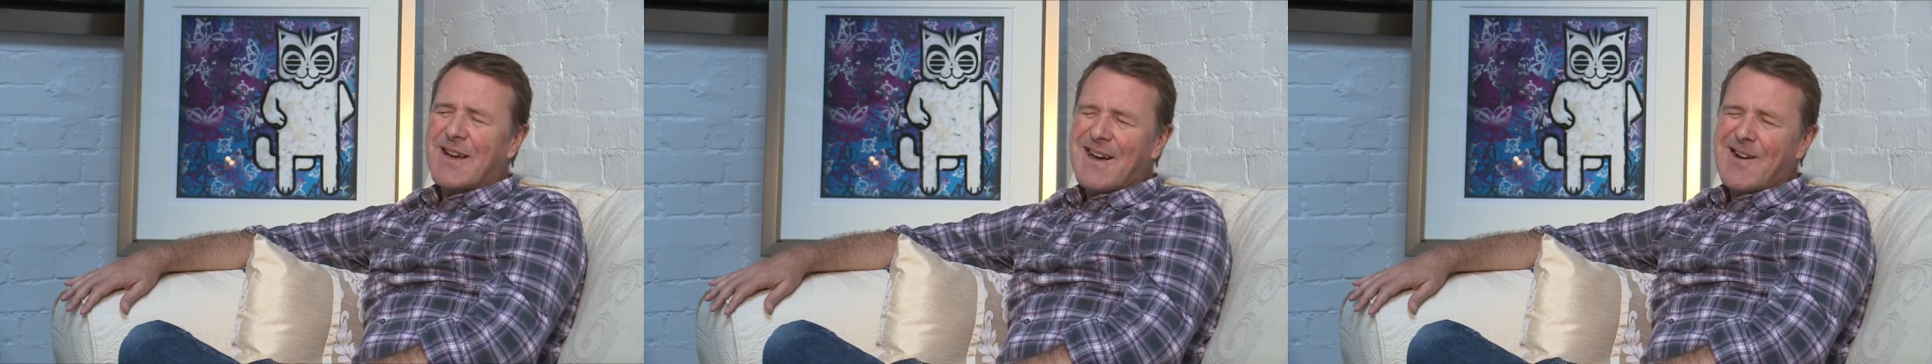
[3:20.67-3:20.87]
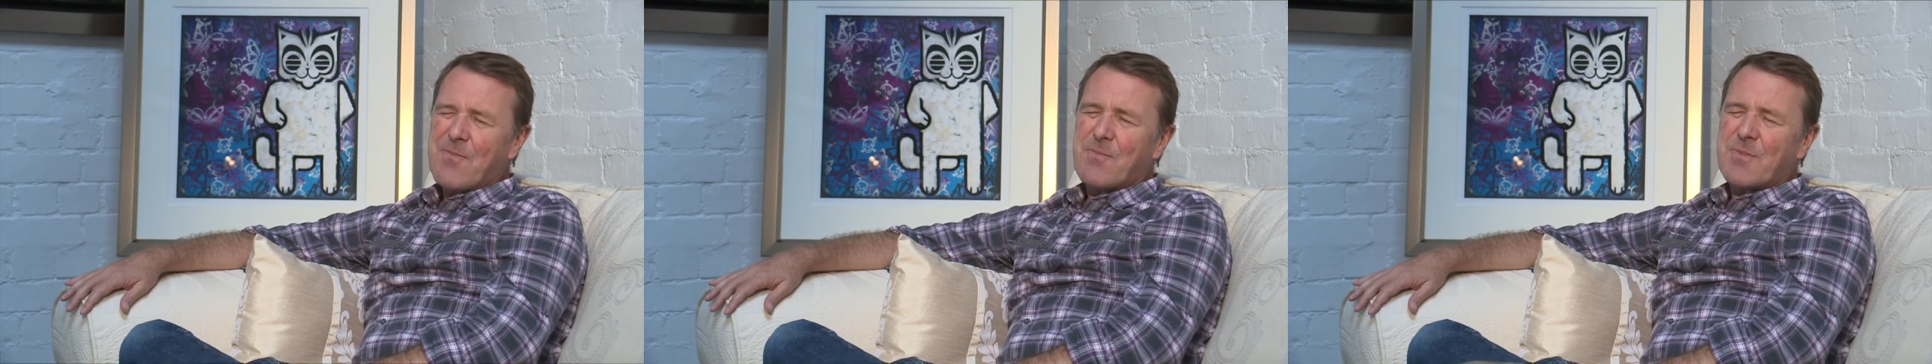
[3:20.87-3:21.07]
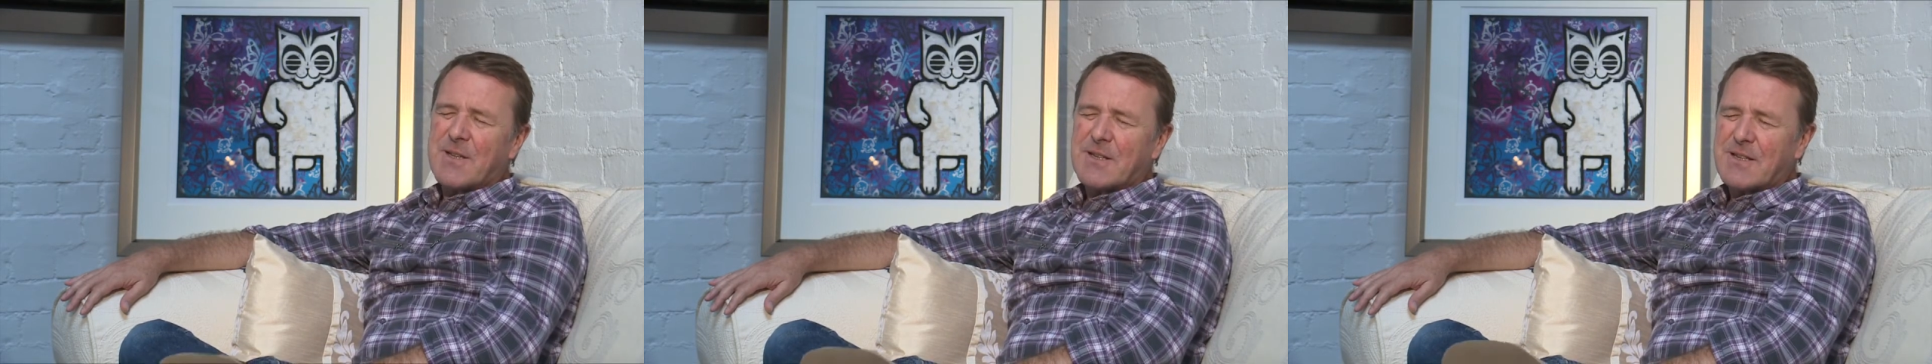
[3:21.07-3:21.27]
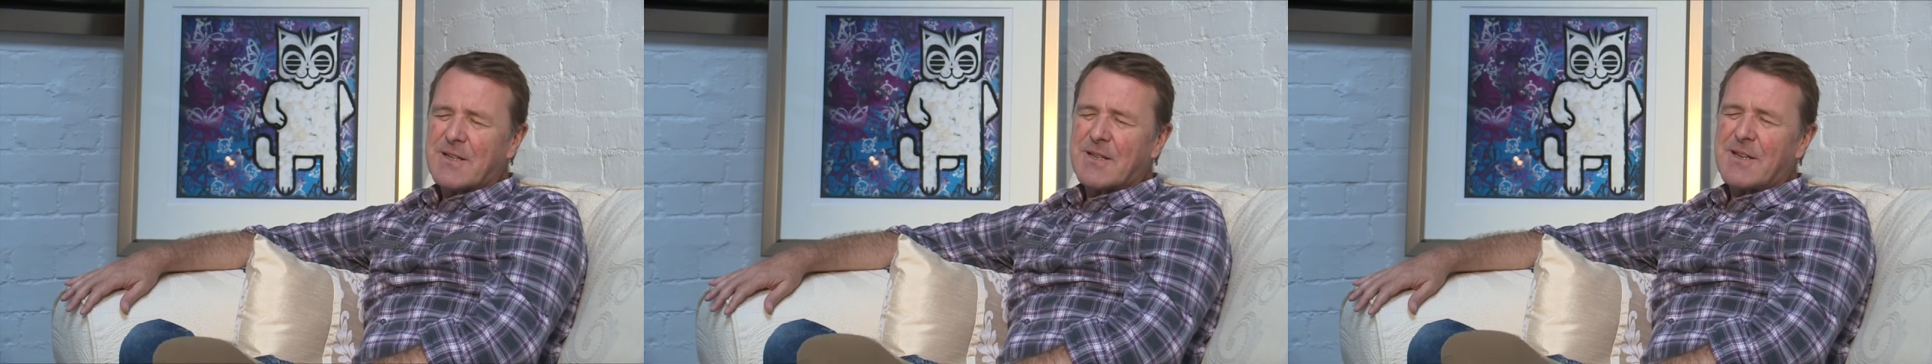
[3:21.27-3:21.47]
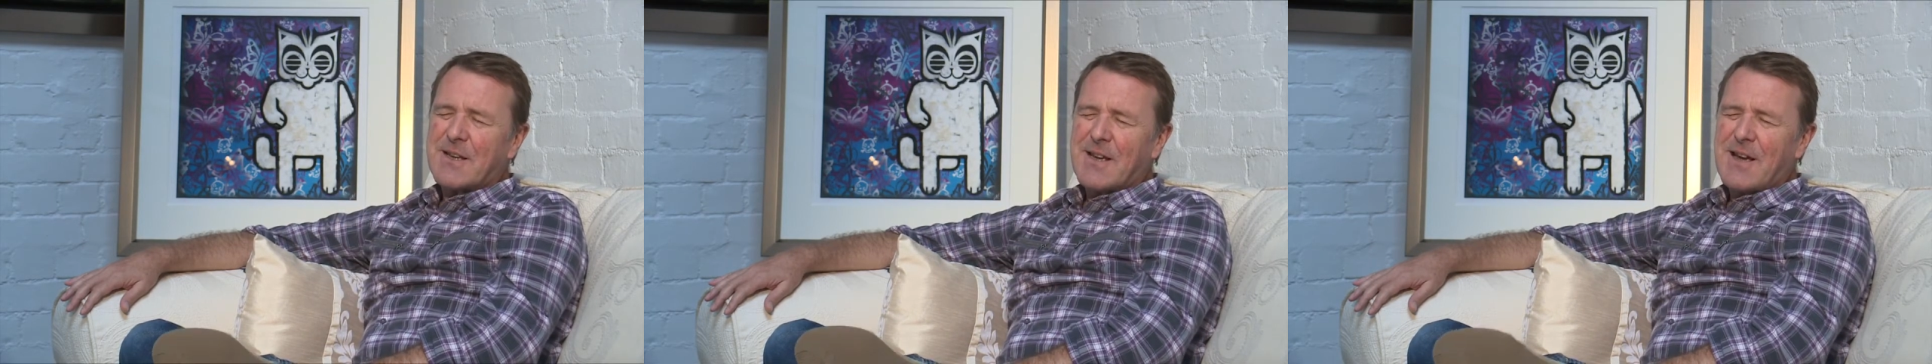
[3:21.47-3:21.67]

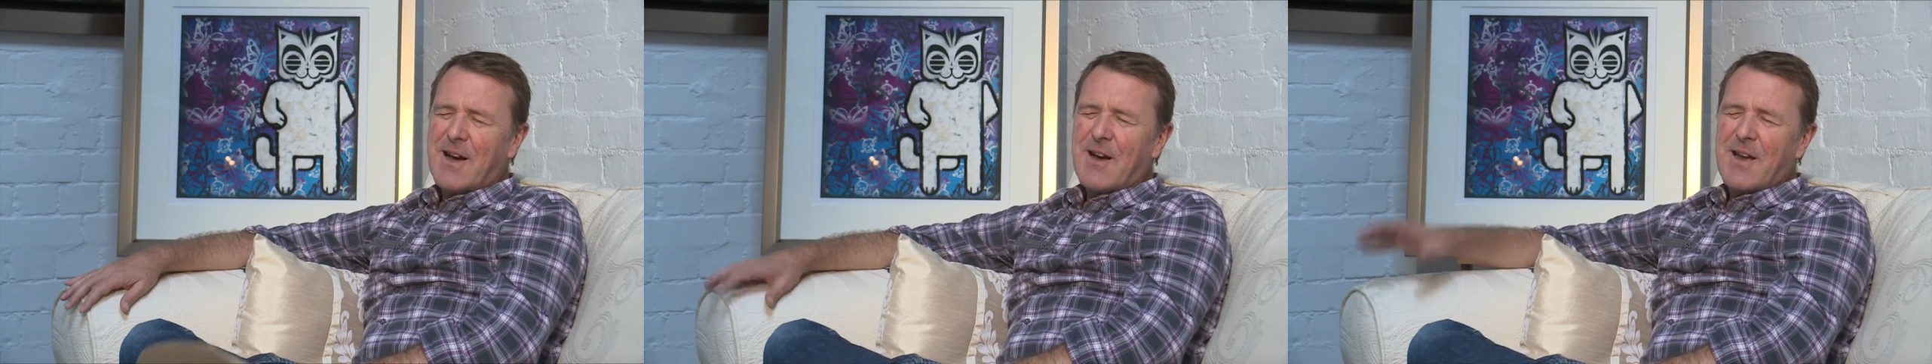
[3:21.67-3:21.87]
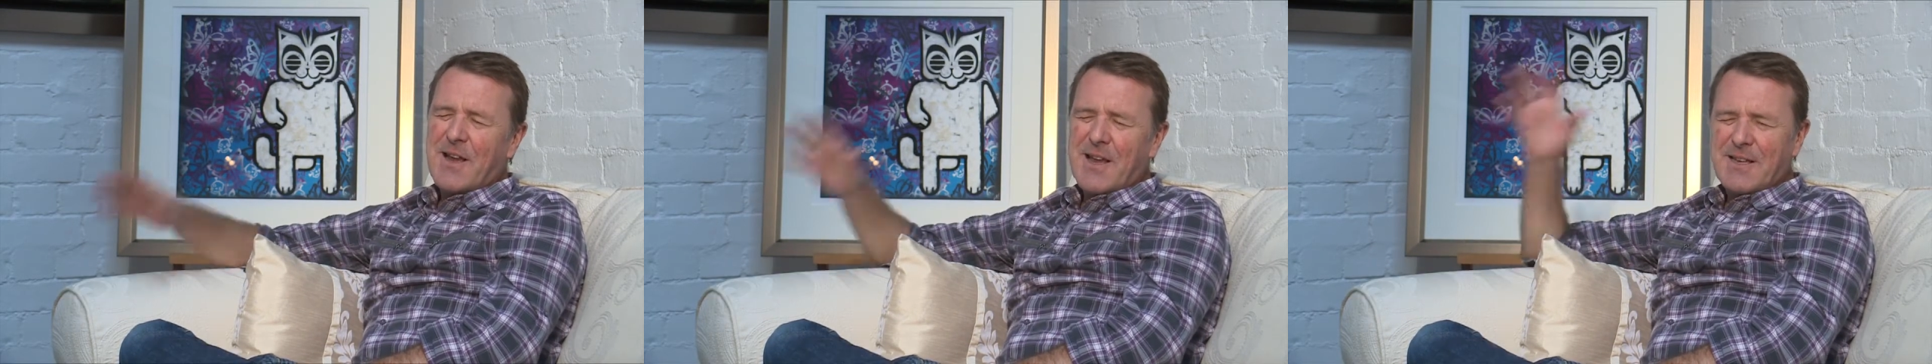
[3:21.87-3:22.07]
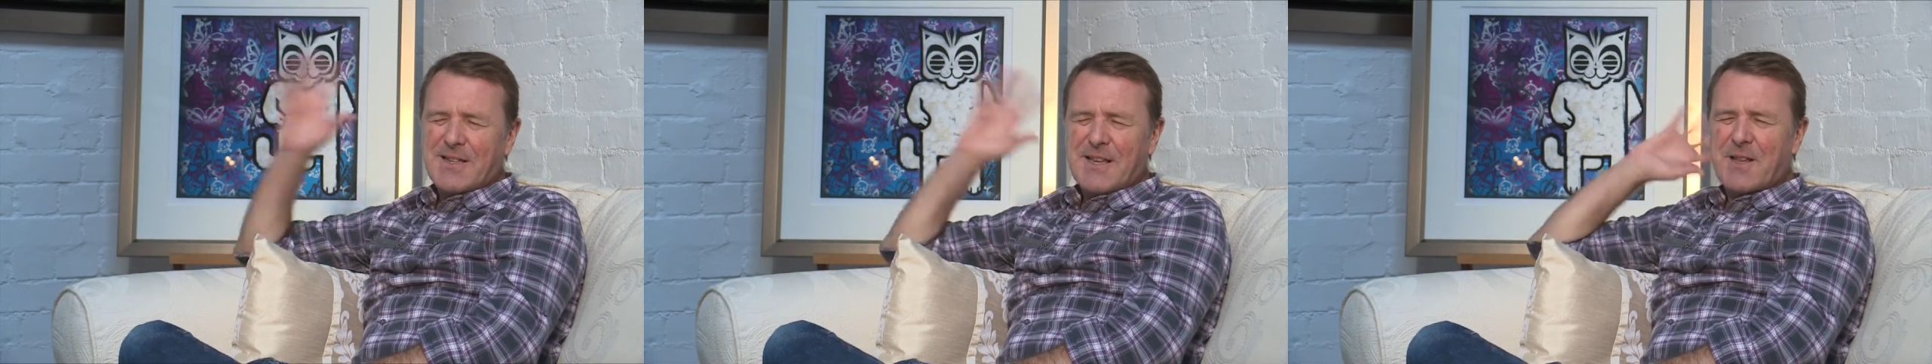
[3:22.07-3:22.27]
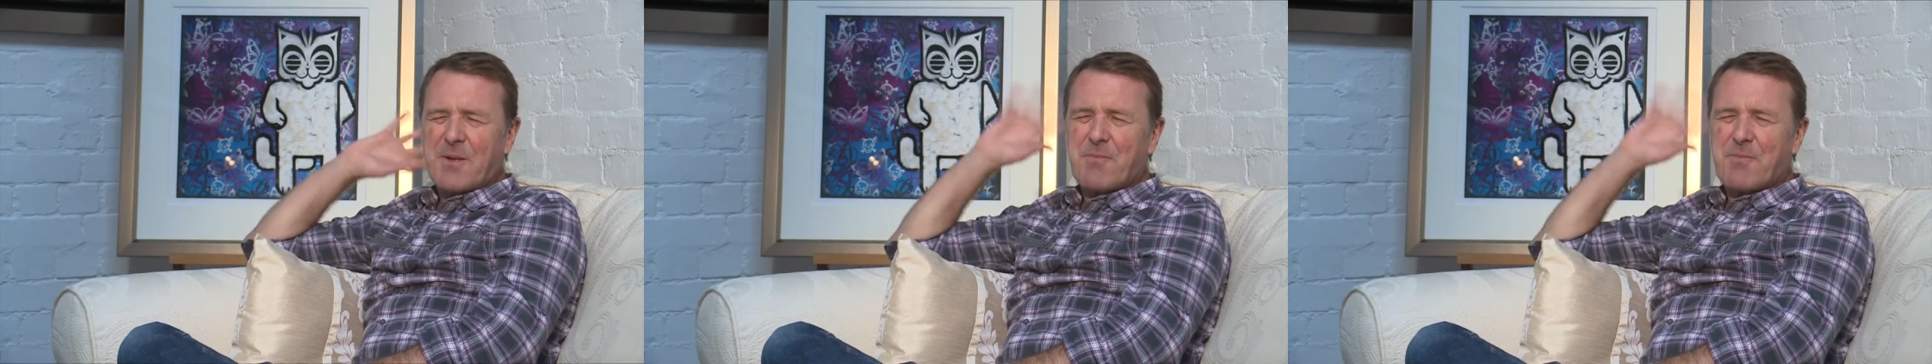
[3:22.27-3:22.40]
it's in